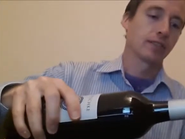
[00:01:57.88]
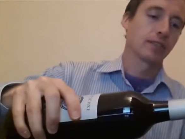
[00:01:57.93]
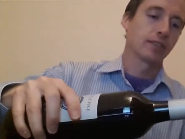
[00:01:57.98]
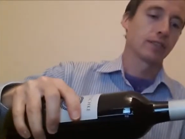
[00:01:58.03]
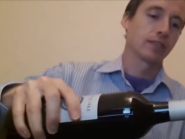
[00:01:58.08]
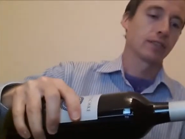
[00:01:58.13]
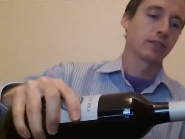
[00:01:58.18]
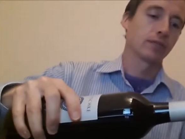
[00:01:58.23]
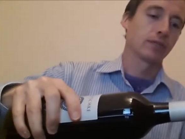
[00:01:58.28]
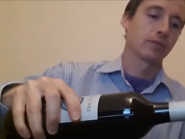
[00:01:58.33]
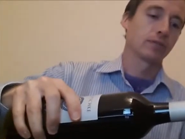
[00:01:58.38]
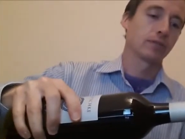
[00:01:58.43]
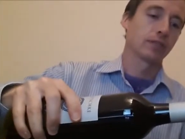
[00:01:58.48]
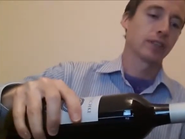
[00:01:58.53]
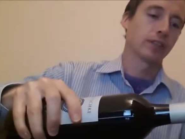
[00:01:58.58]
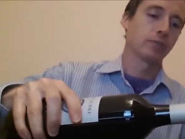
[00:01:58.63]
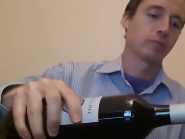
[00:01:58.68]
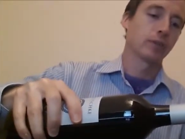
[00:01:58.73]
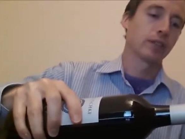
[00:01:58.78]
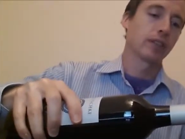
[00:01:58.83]
So
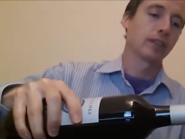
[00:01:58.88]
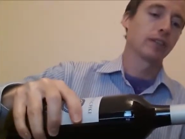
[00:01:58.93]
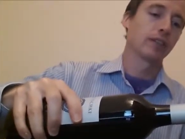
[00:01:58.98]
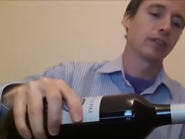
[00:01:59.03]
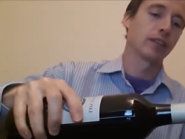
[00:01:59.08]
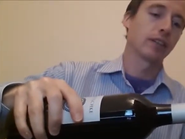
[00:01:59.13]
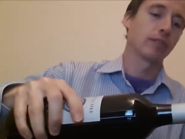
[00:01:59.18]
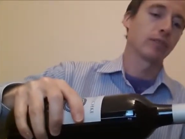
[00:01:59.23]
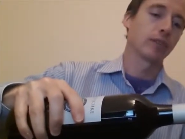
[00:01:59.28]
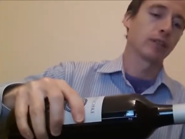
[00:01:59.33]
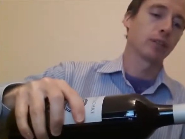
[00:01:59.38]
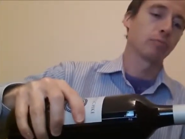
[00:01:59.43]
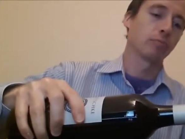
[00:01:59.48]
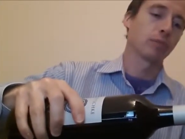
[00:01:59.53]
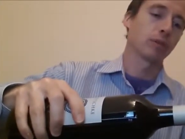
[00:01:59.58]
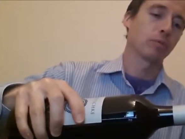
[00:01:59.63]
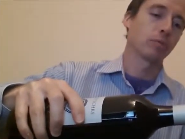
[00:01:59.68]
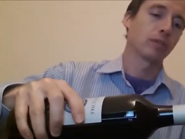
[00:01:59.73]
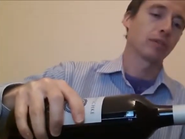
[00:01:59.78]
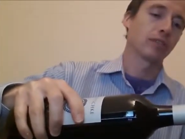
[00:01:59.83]
forgive me, I don't have a
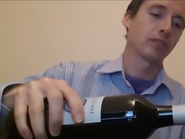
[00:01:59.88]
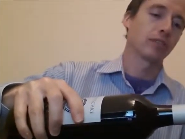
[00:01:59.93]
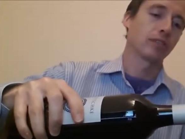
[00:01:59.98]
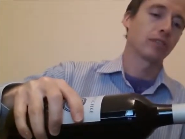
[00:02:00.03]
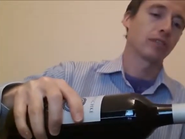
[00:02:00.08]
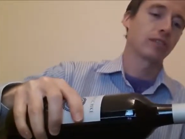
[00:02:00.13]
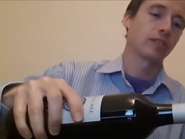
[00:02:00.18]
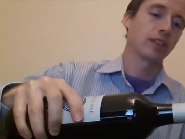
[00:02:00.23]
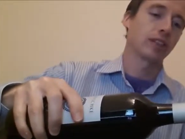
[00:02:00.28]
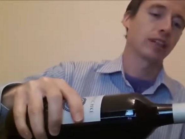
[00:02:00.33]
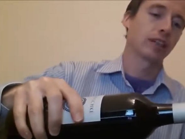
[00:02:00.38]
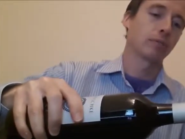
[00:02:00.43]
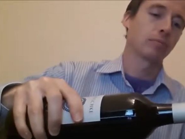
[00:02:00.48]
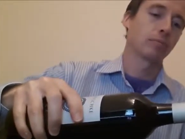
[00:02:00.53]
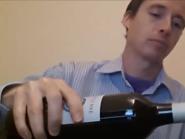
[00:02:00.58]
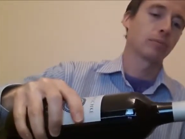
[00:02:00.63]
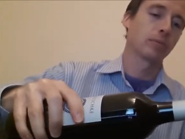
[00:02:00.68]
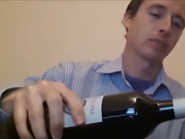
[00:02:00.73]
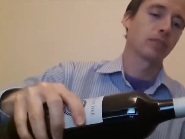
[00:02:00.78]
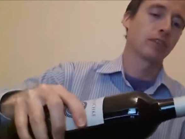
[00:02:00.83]
proper set
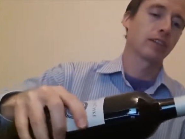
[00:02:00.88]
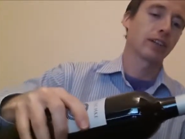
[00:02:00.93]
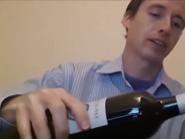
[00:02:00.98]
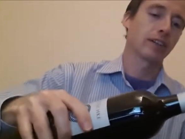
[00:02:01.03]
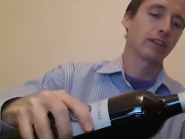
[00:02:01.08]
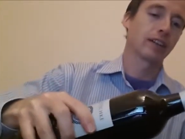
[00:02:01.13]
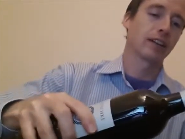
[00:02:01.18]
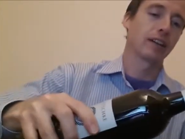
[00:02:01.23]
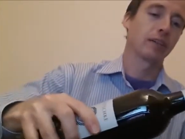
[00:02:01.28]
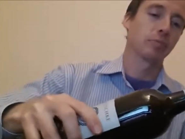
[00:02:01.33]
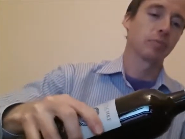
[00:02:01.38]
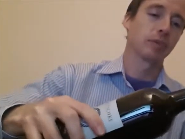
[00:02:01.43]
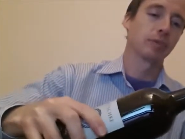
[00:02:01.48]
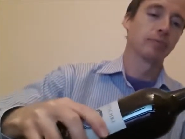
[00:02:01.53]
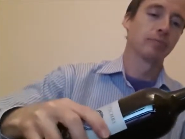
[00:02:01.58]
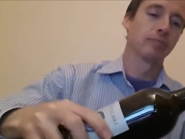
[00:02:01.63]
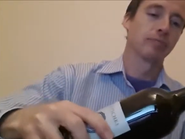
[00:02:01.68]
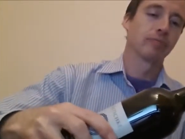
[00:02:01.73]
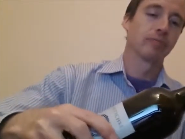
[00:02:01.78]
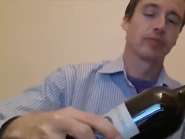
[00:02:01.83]
up
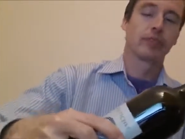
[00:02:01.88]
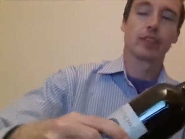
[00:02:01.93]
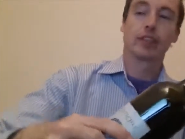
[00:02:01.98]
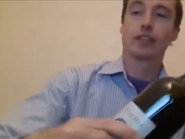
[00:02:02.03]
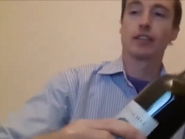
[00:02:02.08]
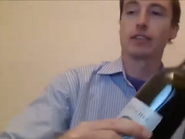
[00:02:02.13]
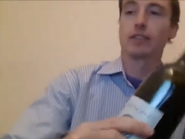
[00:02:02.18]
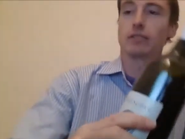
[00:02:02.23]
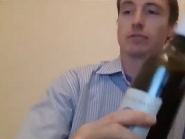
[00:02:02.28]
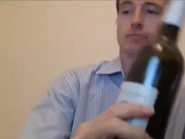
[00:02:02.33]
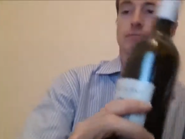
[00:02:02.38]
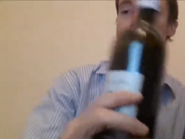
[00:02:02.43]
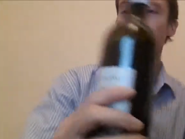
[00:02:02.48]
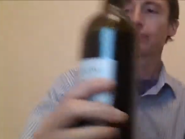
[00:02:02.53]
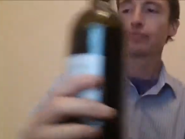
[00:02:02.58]
here,